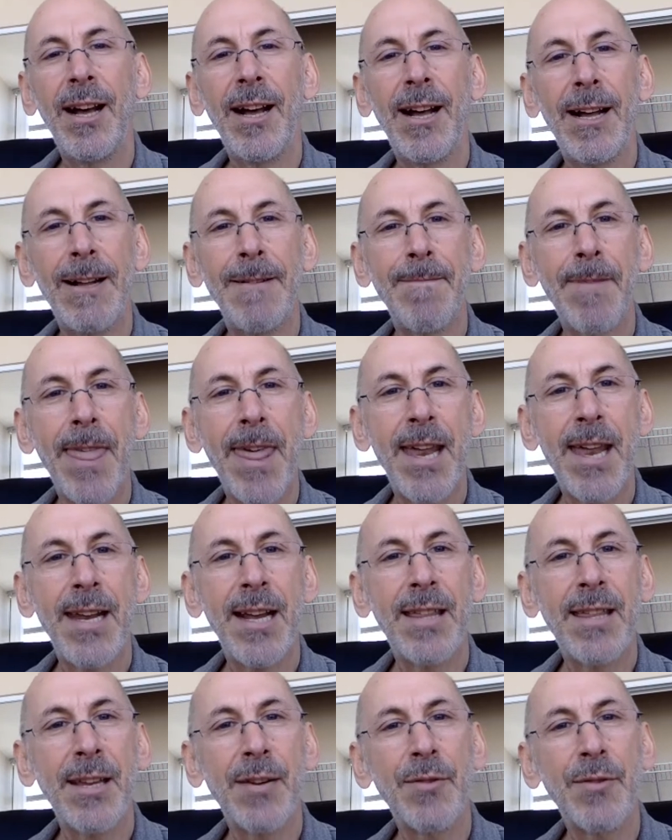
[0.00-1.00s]
And
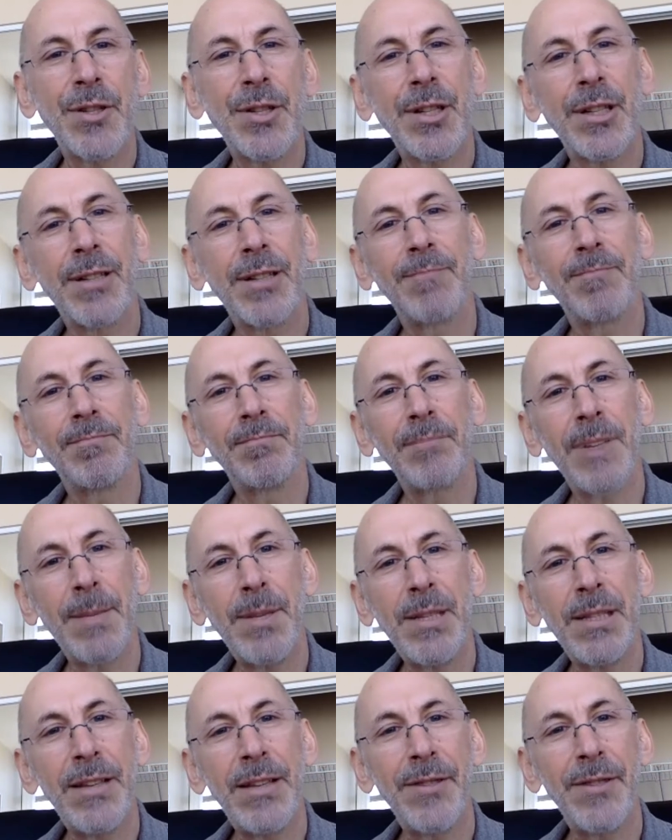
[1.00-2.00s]
I think we should
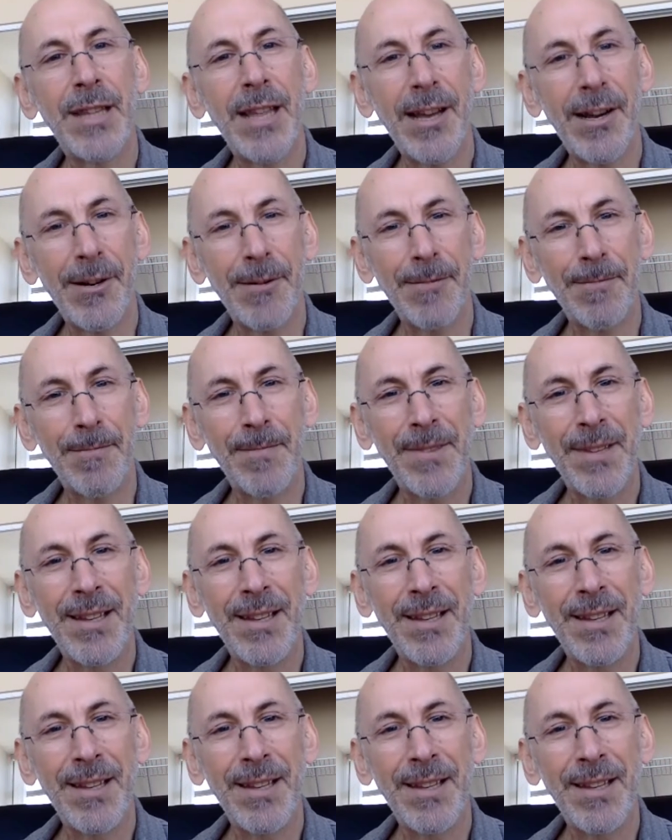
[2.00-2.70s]
maybe leave it there.